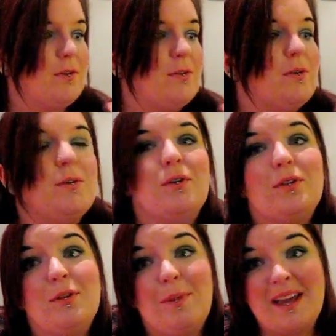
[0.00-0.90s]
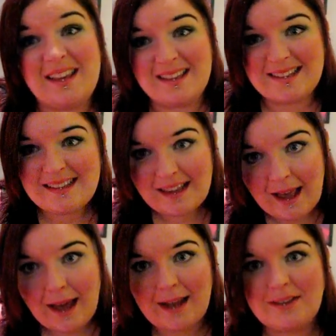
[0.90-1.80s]
So the biggest
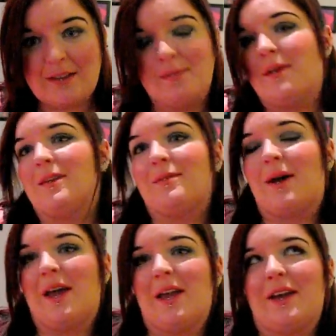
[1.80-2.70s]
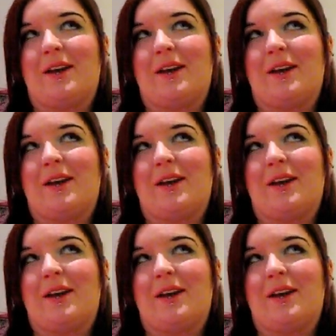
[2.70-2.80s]
item is my